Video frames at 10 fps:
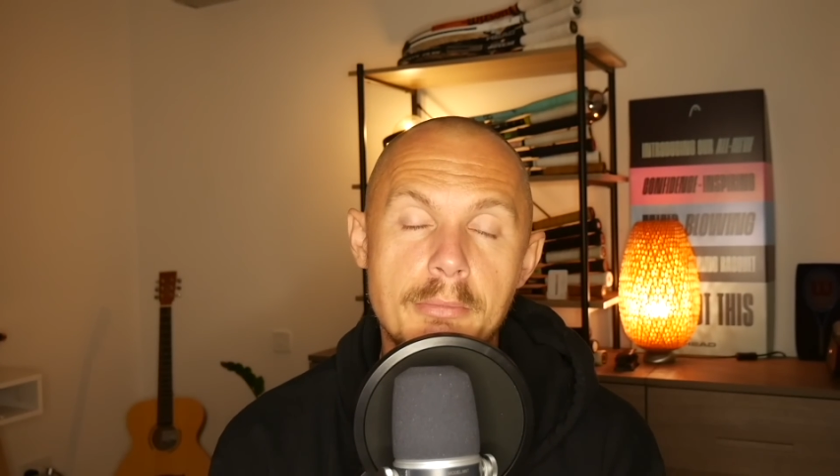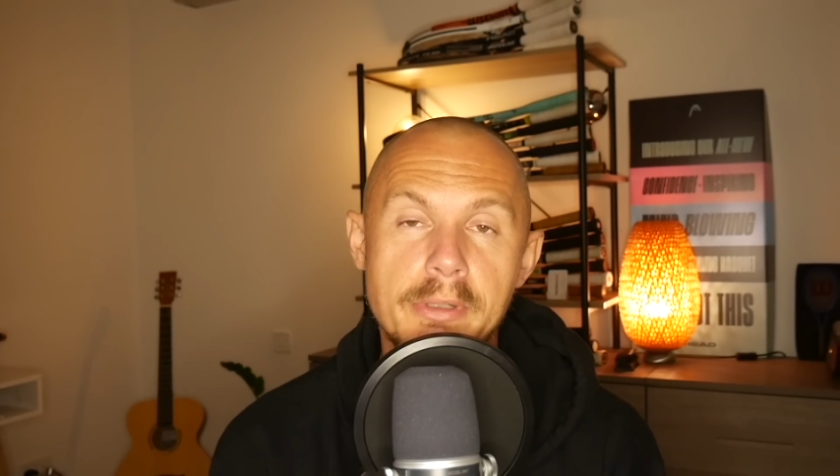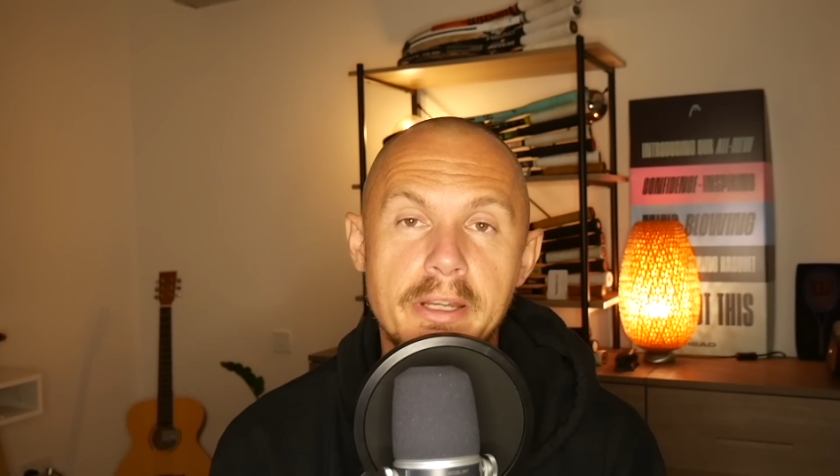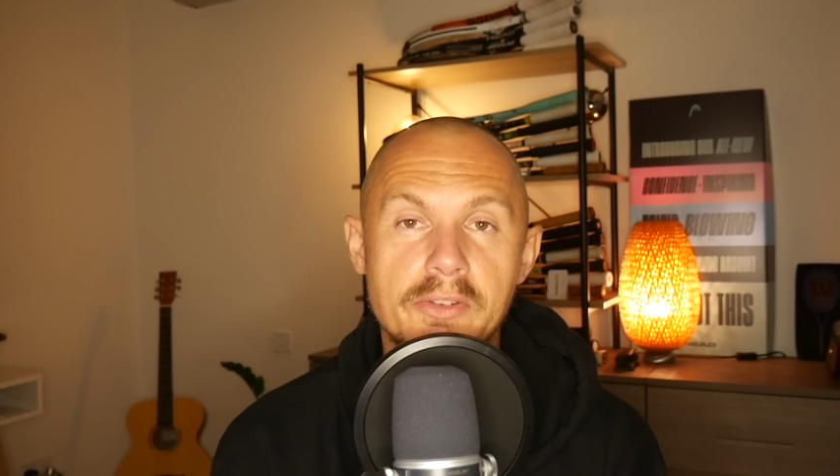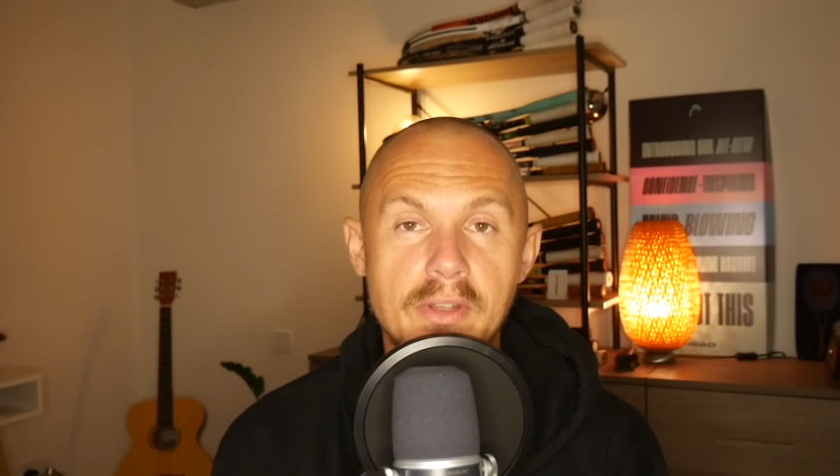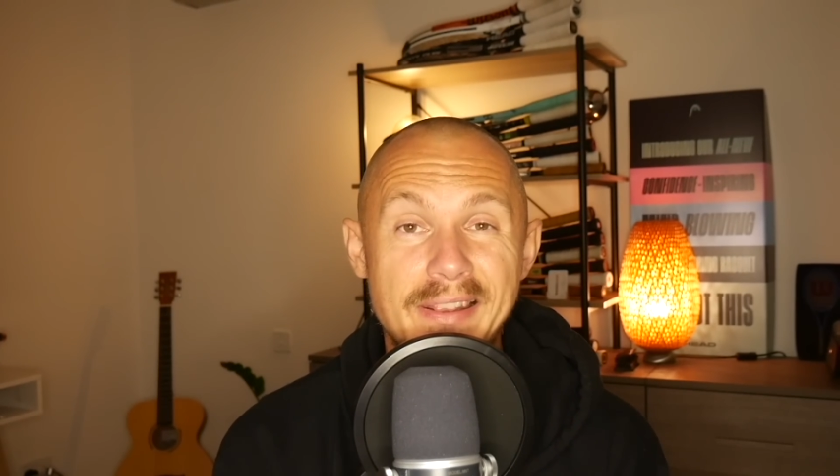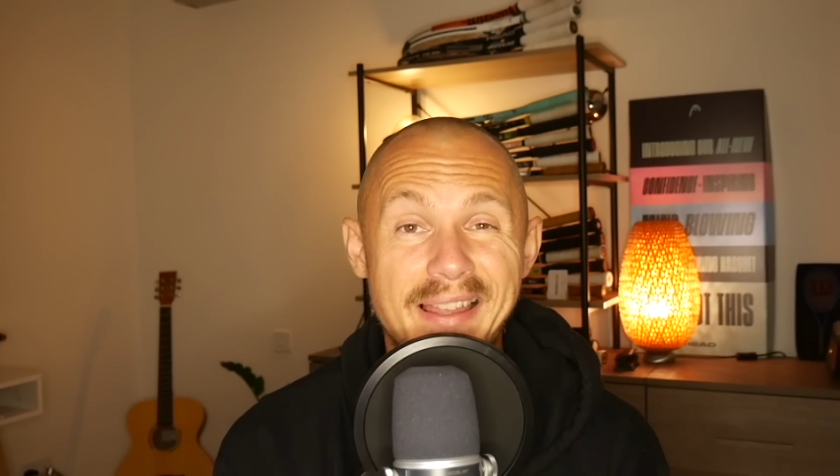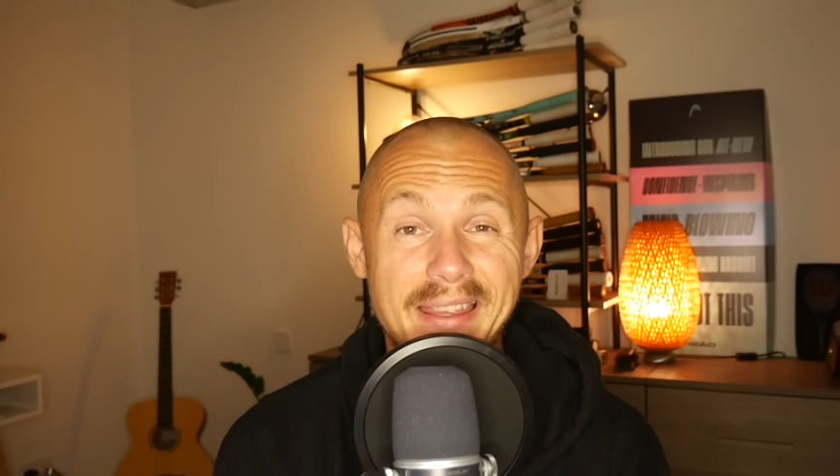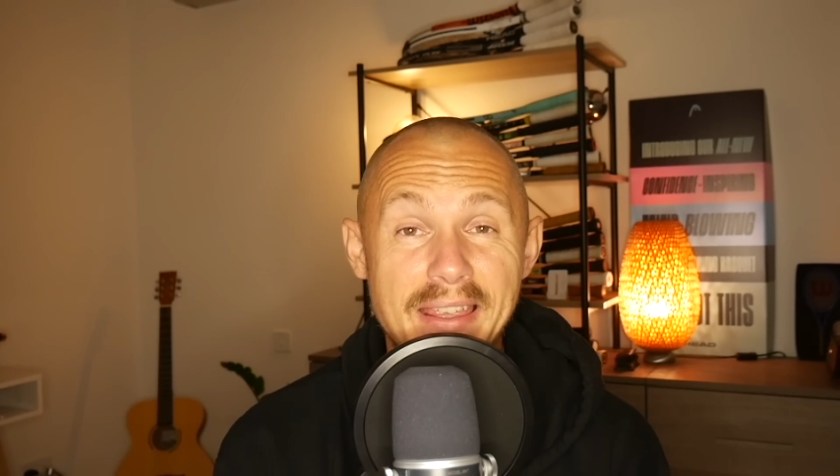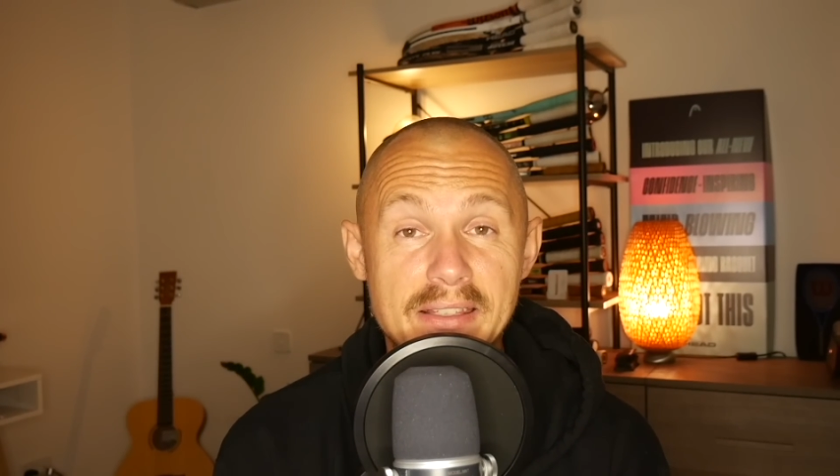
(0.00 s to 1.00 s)
players that
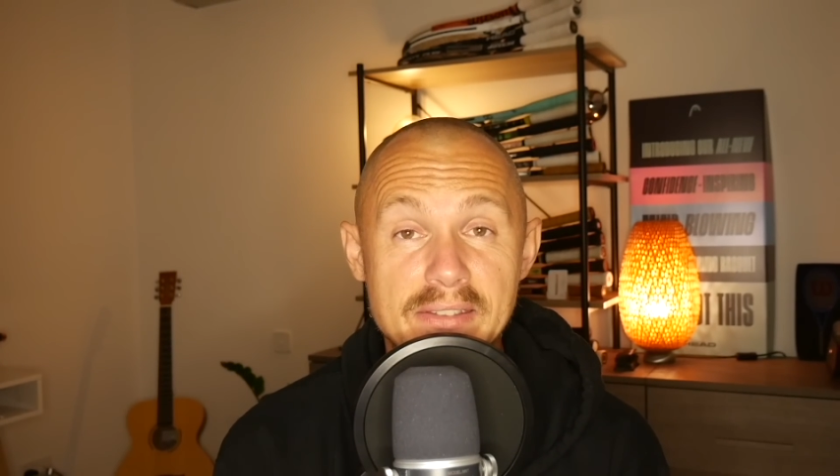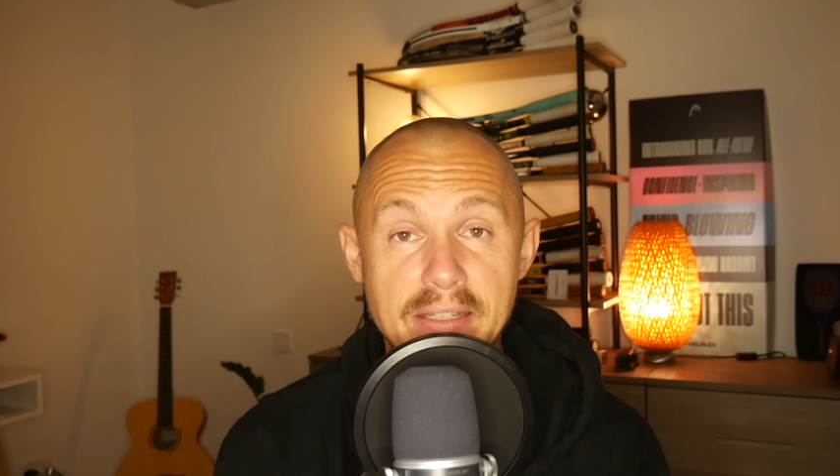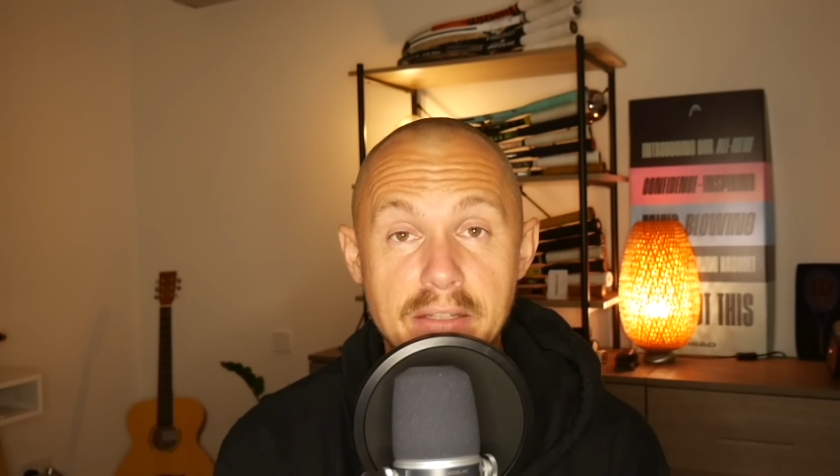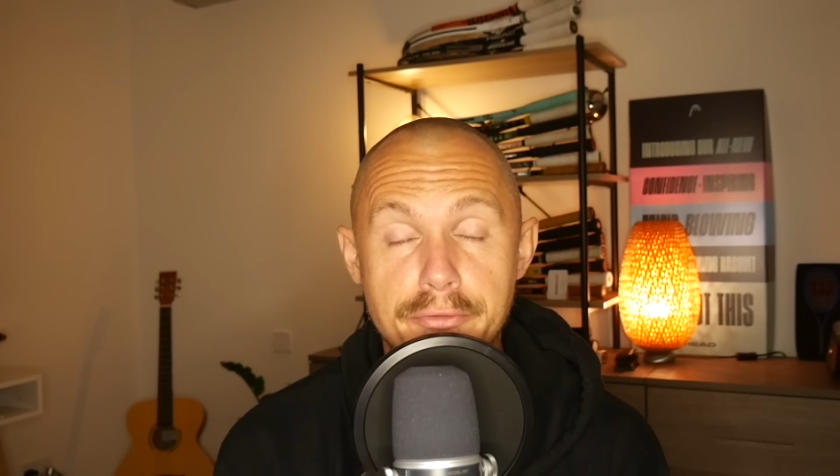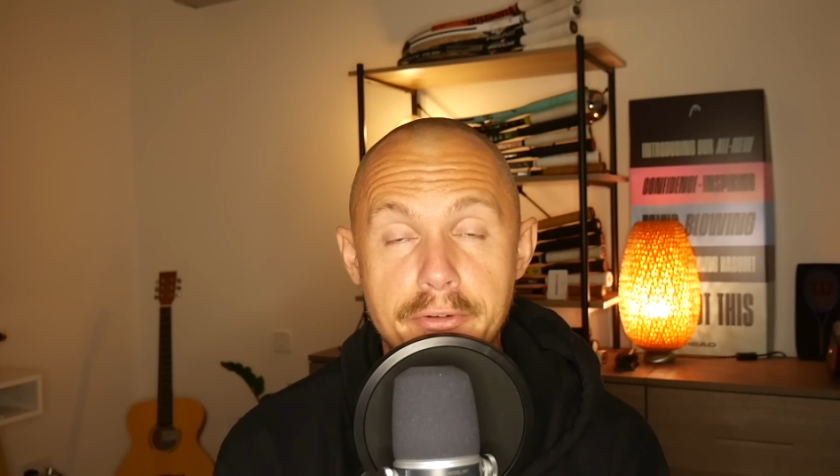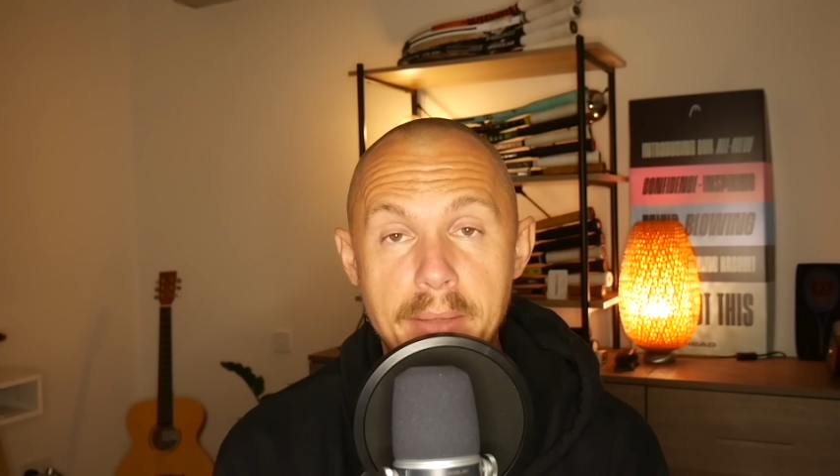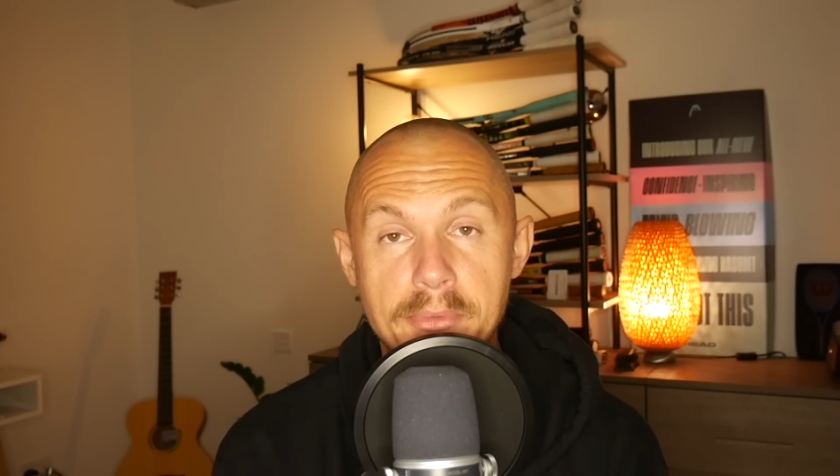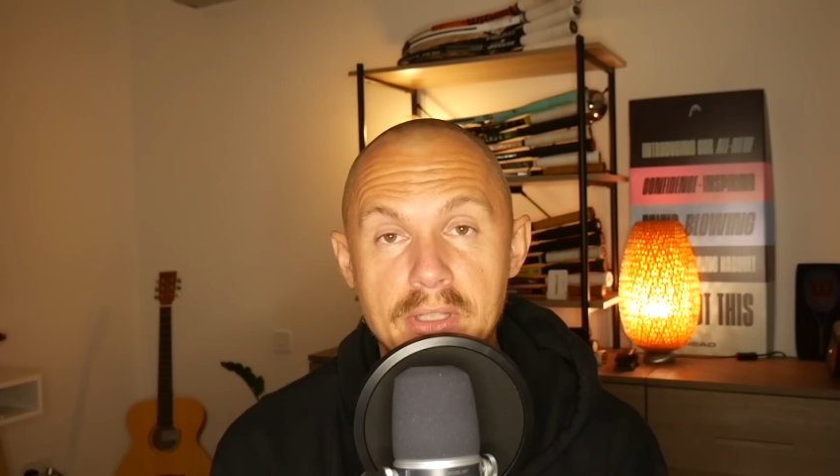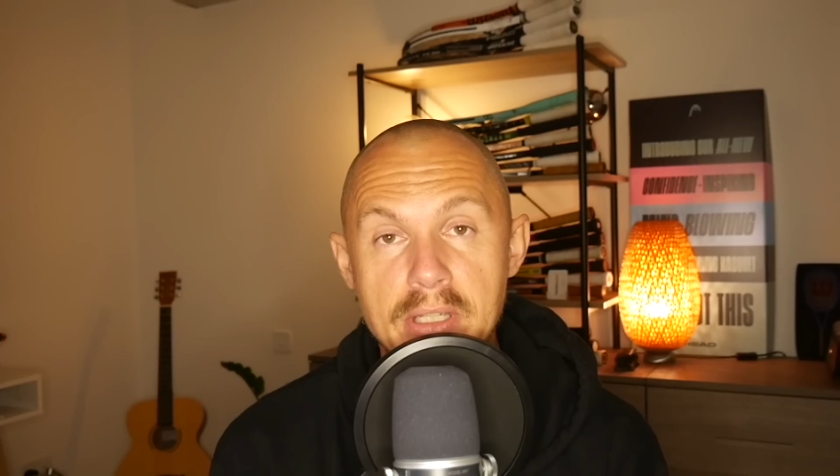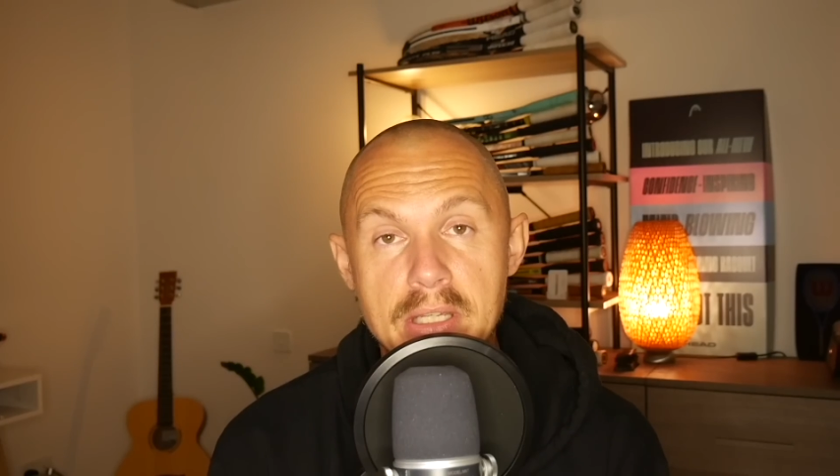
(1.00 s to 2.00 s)
like extended frames.